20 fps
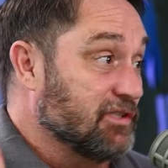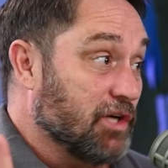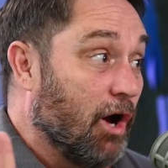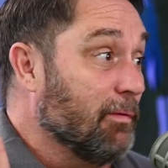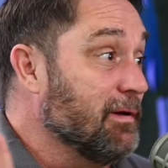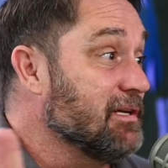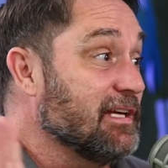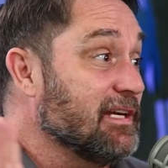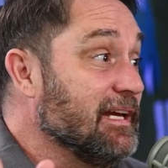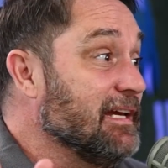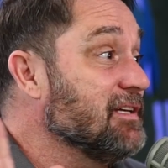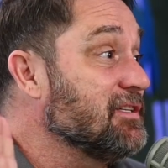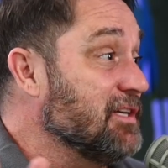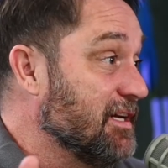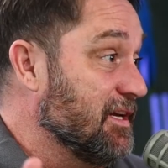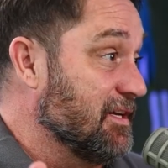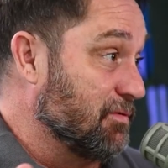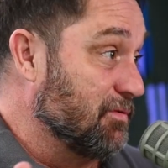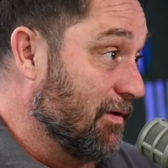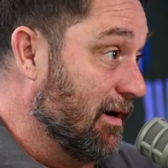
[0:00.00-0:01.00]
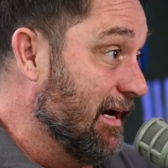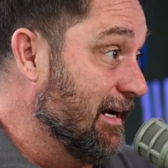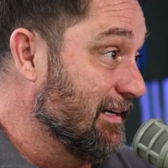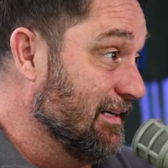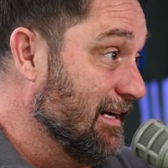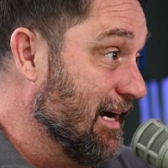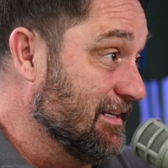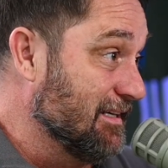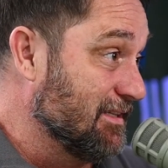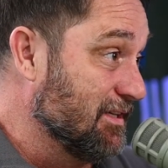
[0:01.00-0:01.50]
always easiest, right?
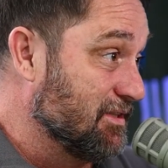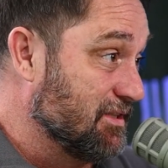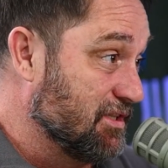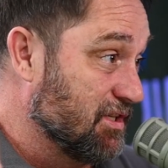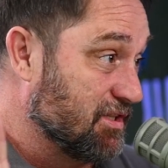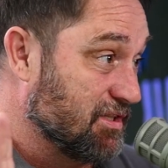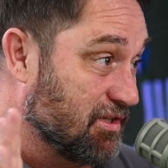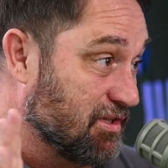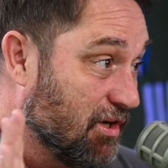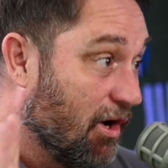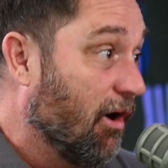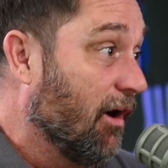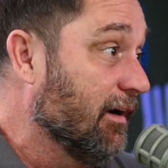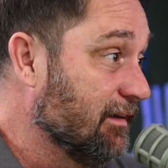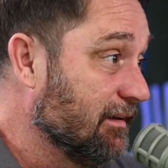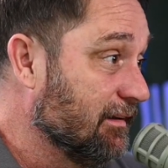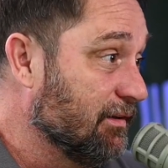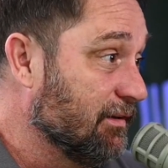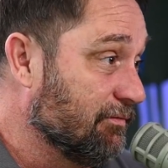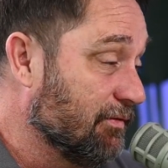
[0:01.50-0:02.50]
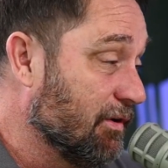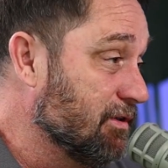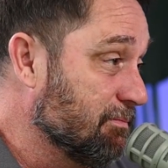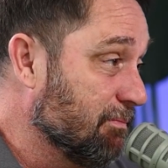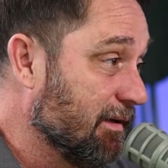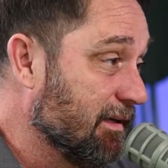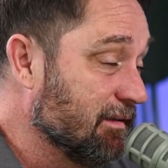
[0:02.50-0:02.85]
Not to just start in the first place.